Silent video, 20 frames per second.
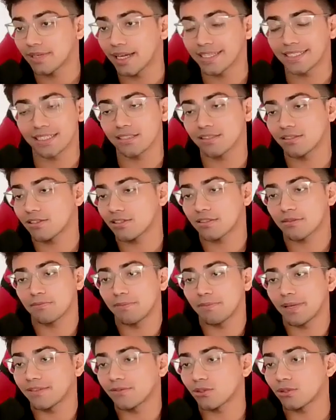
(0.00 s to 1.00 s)
I say,
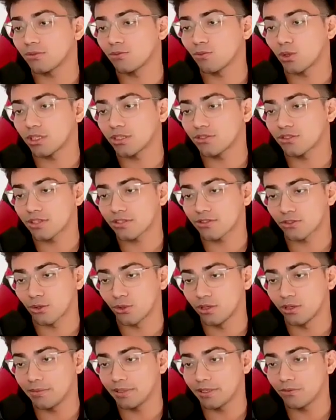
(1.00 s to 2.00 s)
just based on what you just
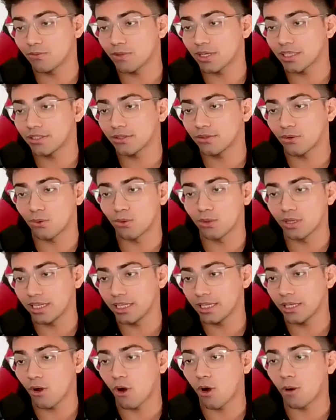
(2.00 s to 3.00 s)
told me, we are the
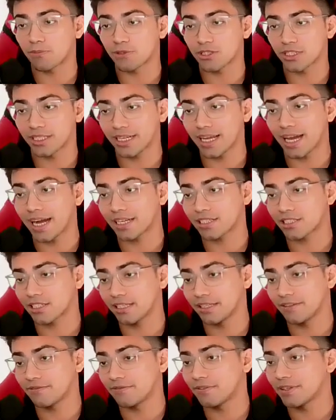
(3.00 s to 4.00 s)
only option that
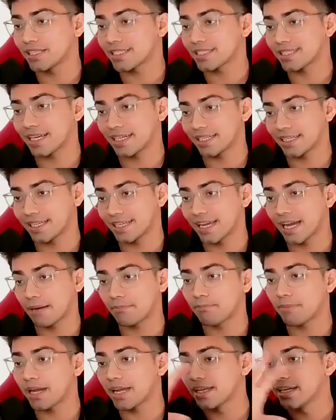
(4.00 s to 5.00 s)
actually fills that
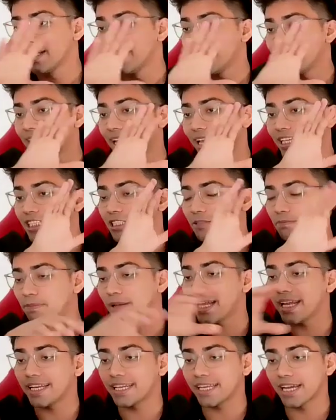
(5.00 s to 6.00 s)
gap by
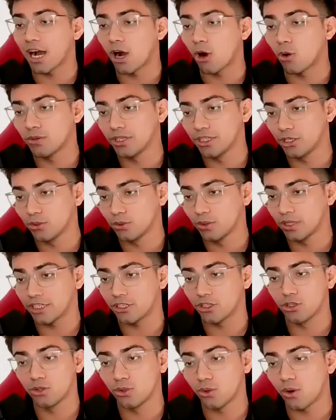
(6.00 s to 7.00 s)
explaining how we do
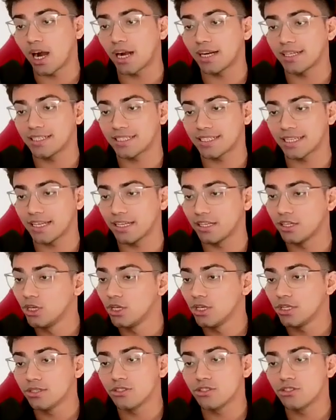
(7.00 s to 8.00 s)
it. No hard sell,
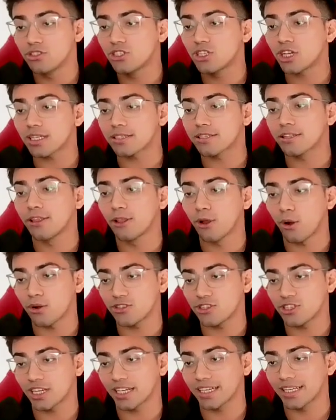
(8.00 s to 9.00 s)
just
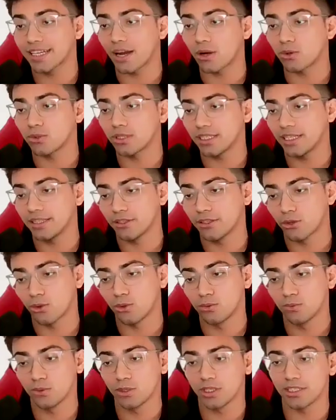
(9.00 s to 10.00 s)
logic grounded in their
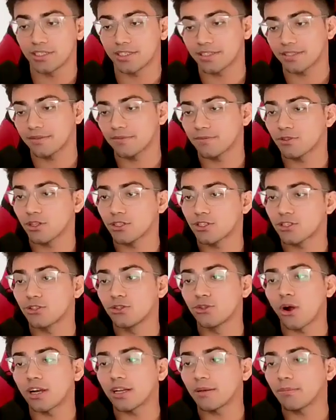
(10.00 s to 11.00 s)
own words. So it's
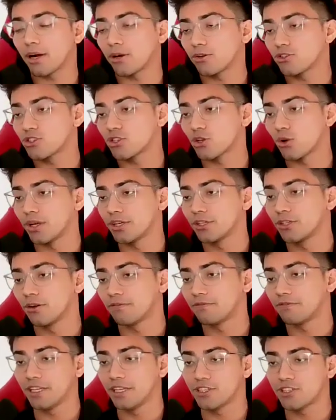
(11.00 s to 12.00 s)
not about showing your
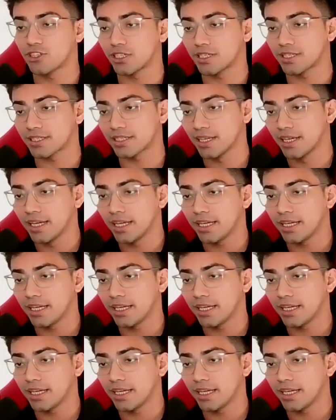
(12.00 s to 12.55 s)
features.